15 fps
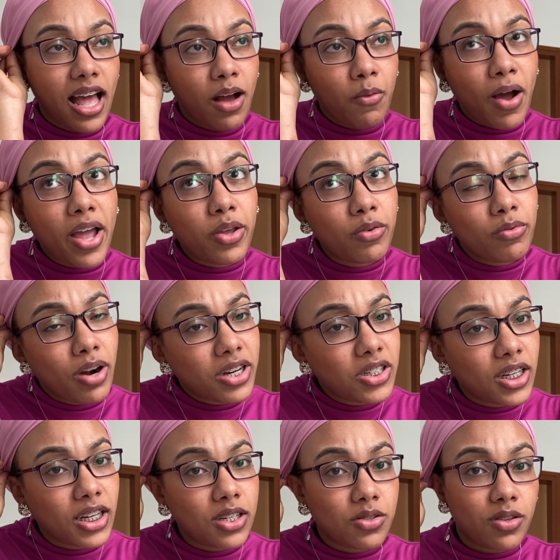why are you
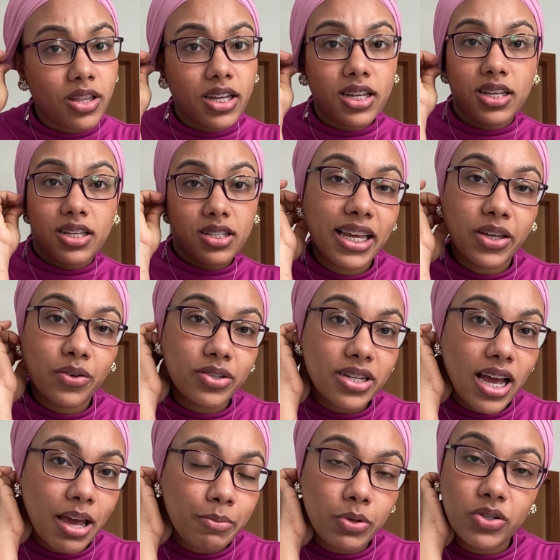rushing into this? Take your
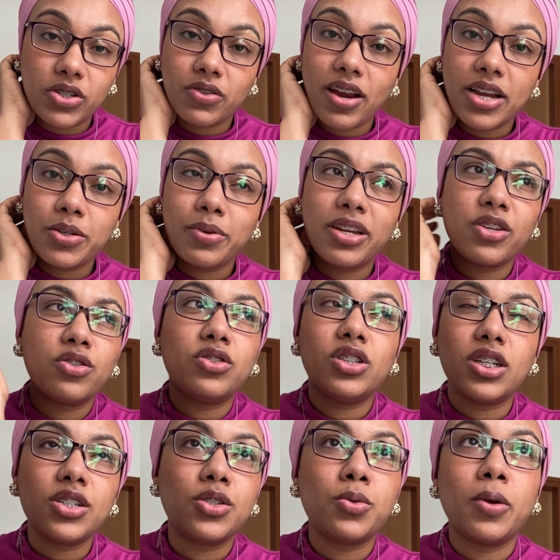time, you just graduated, you're
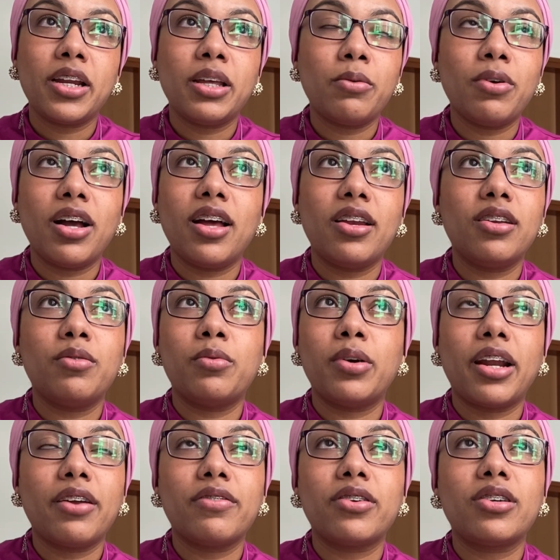just 21 or
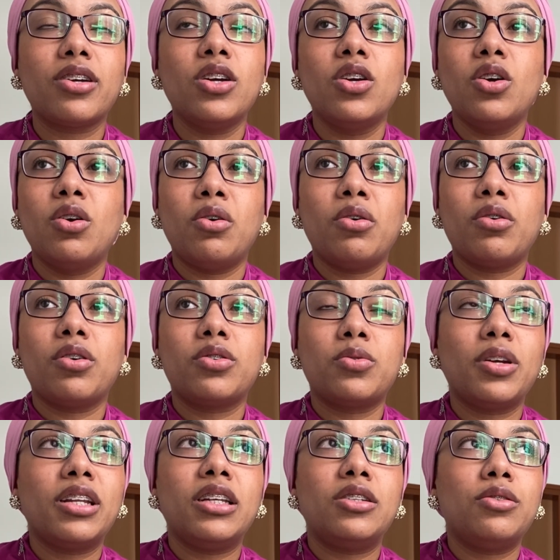whatever, or
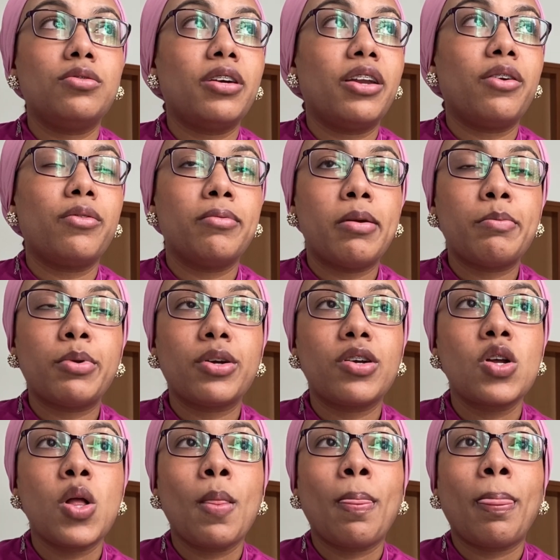22, I don't remember.
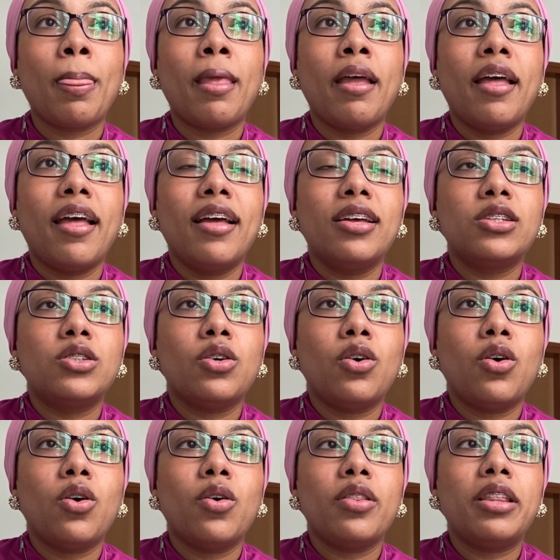
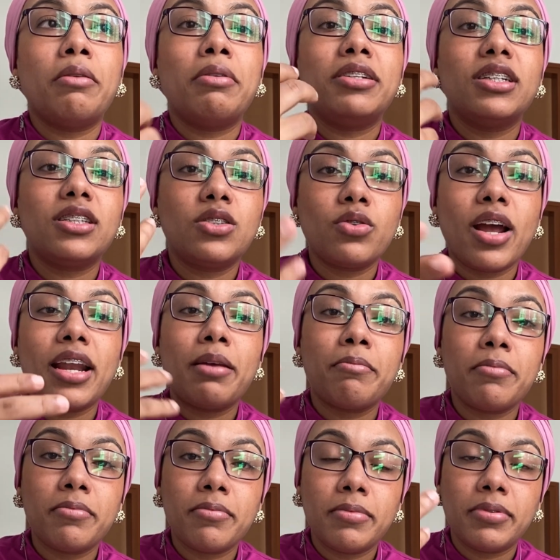So they were just trying
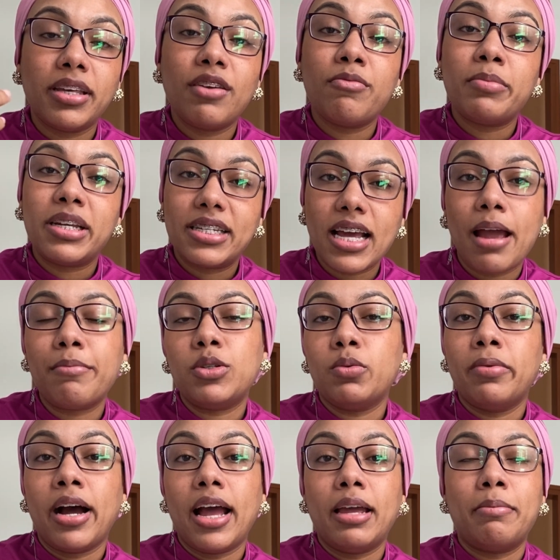to give me time to
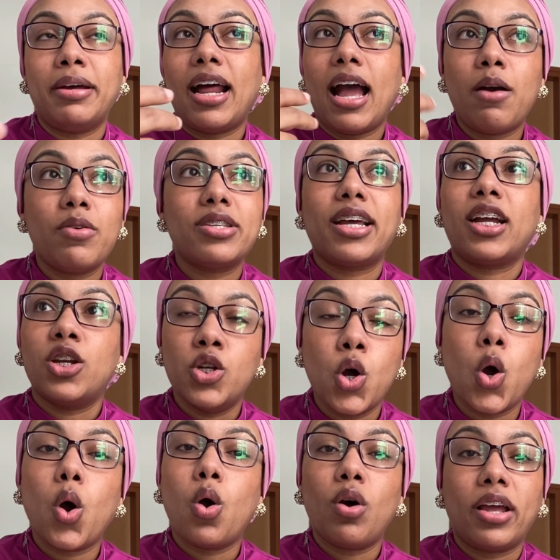buy, but I was like,
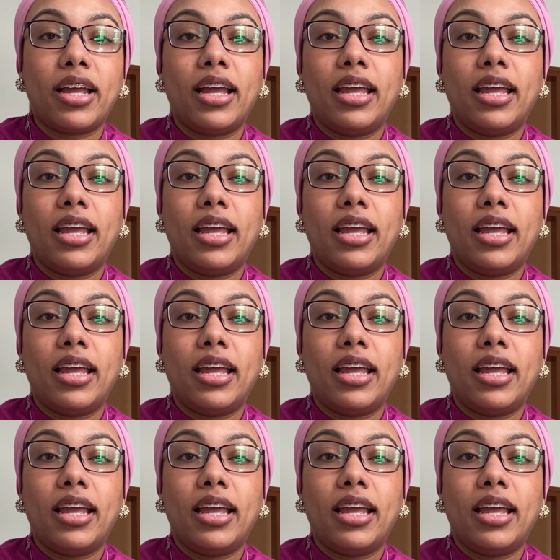no, like